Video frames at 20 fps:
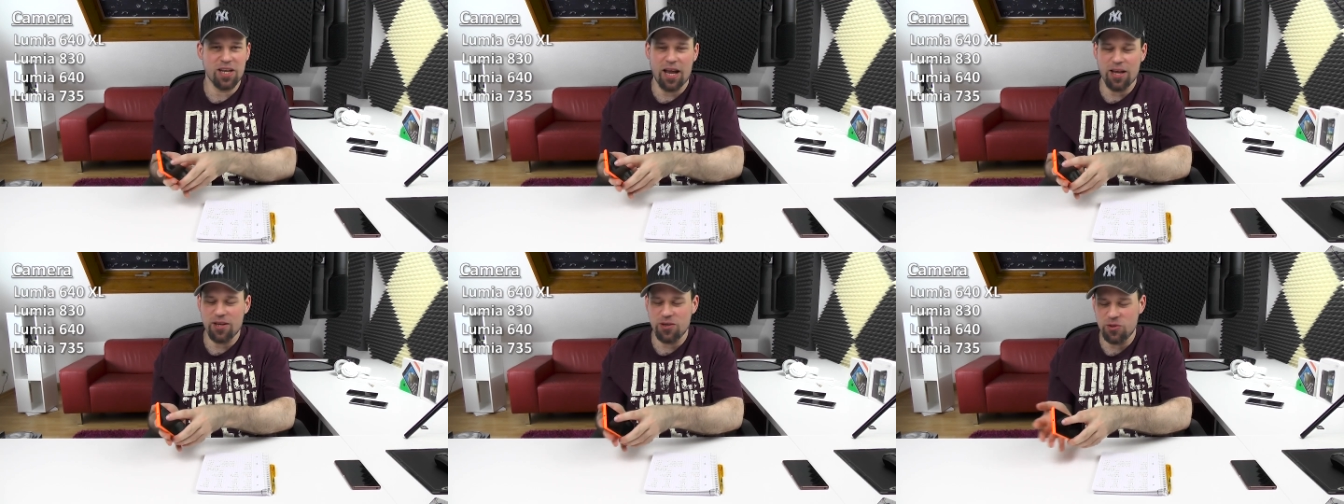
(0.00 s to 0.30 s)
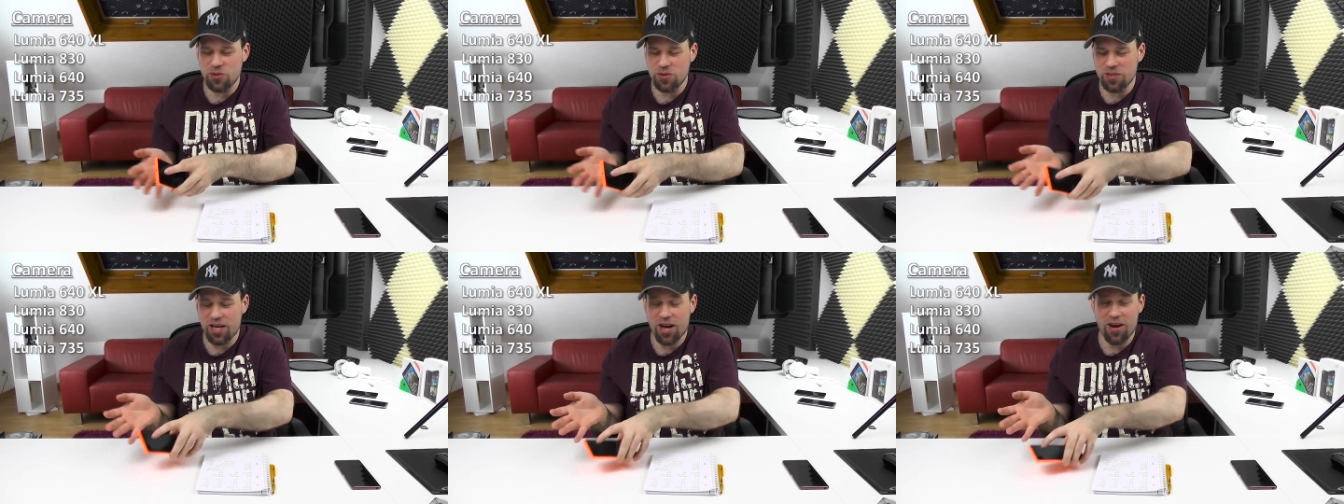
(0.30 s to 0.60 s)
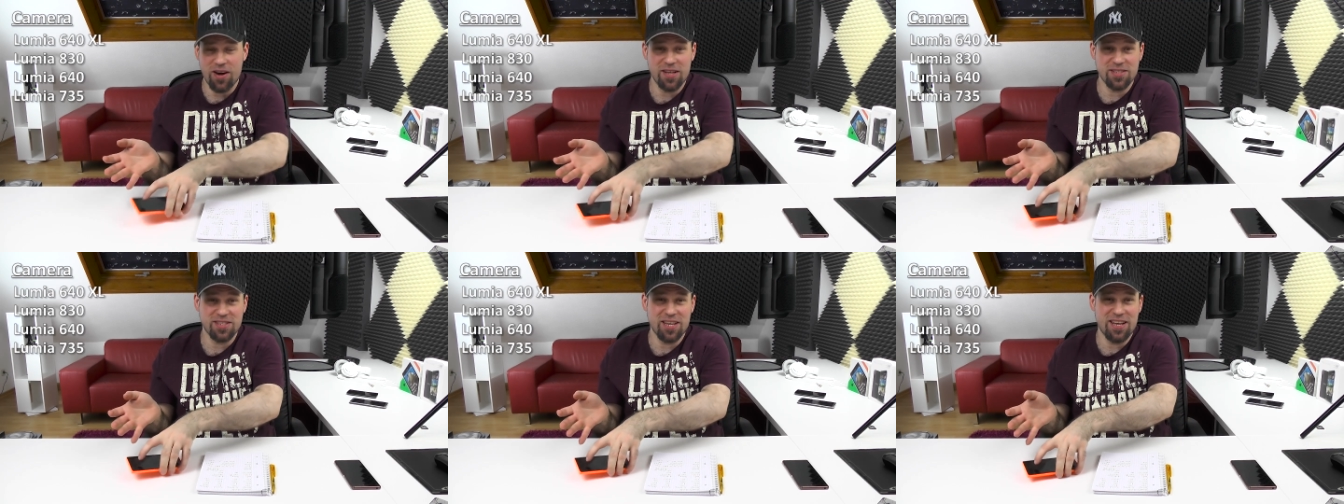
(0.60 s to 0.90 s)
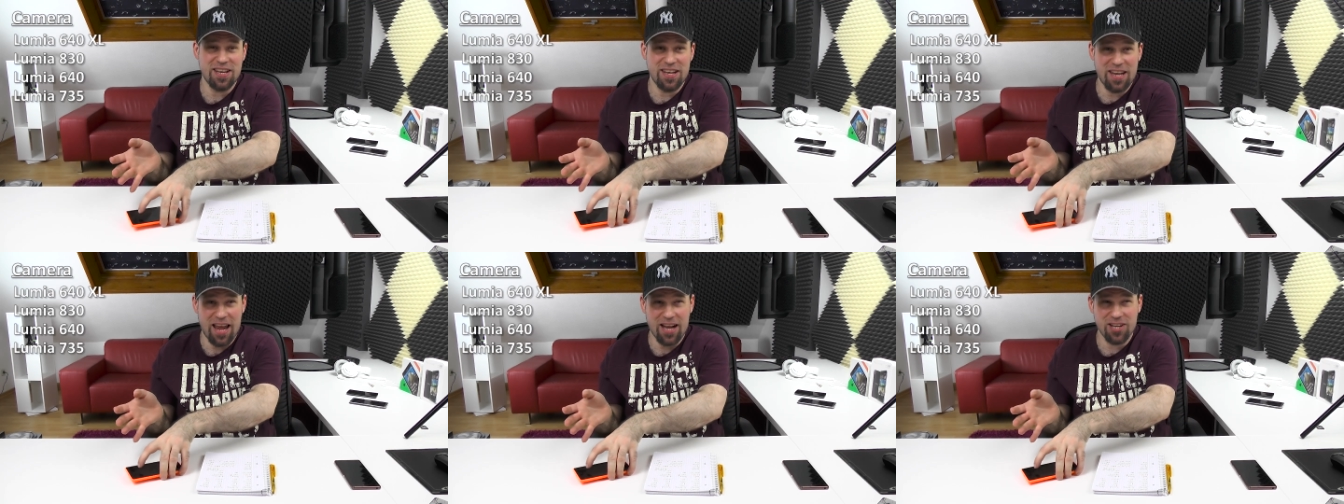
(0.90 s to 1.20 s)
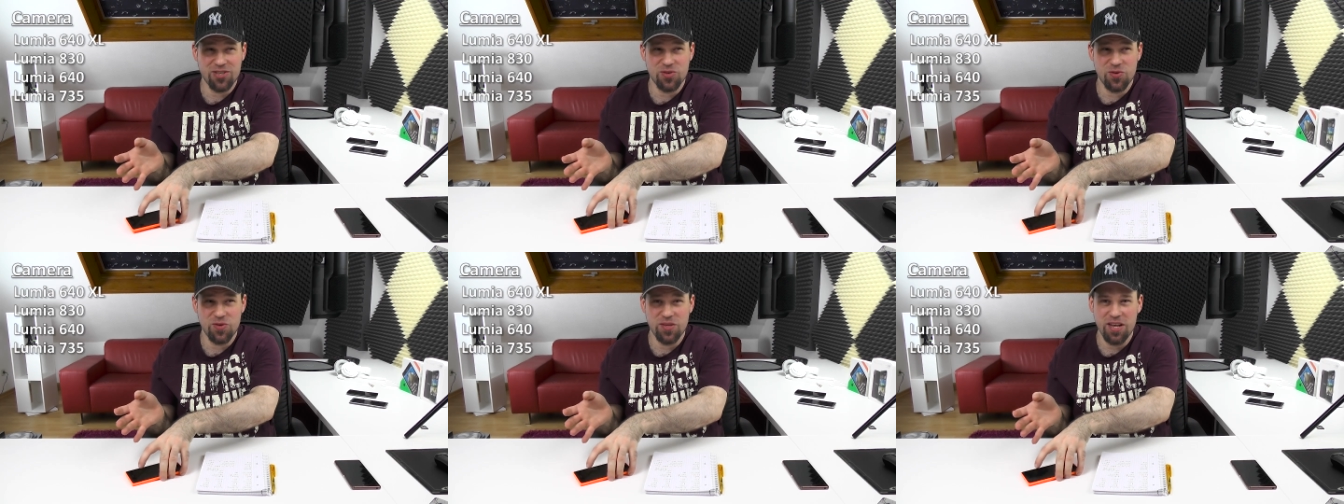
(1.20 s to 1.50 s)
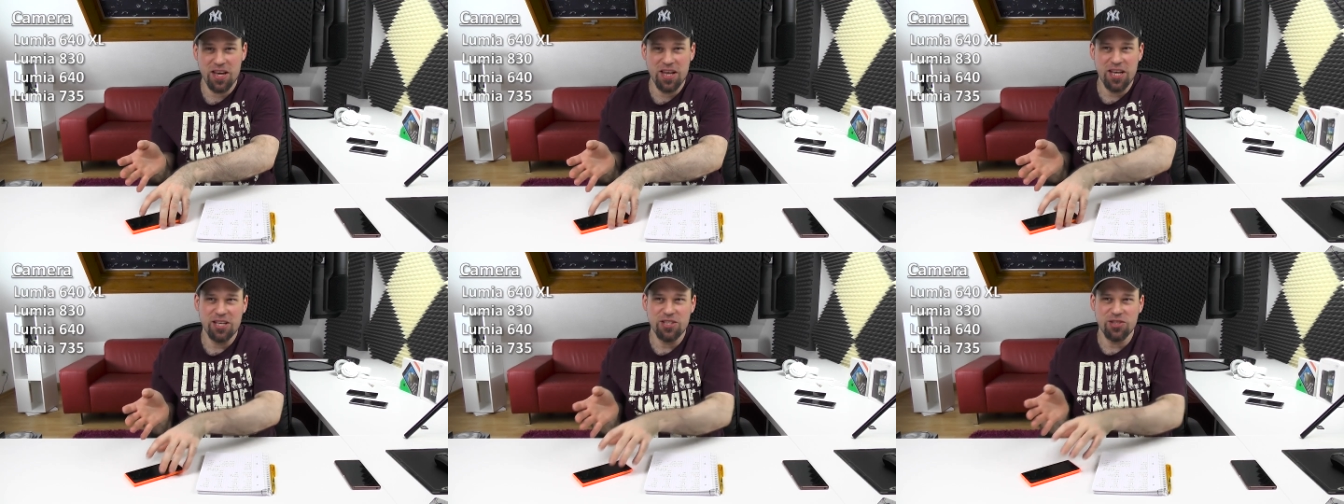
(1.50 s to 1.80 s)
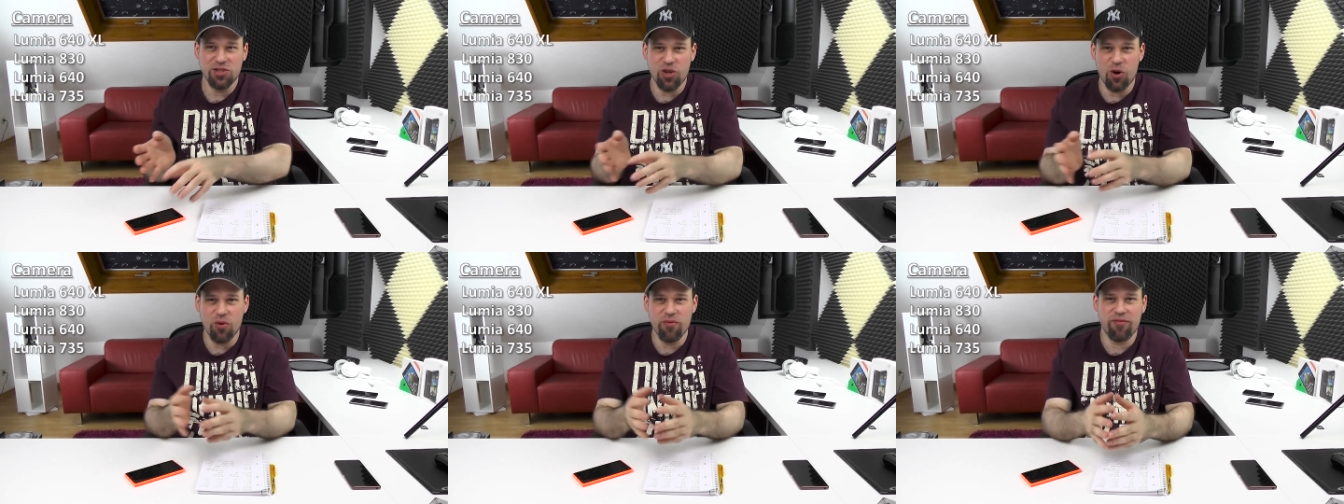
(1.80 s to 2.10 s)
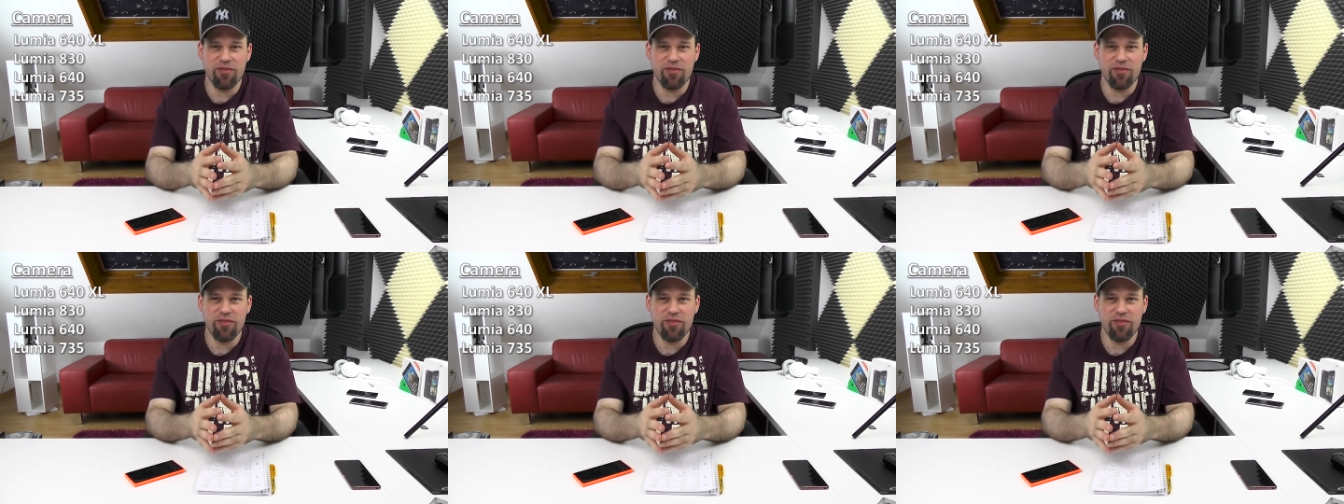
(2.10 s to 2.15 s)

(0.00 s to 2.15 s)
I couldn't care less, and actually don't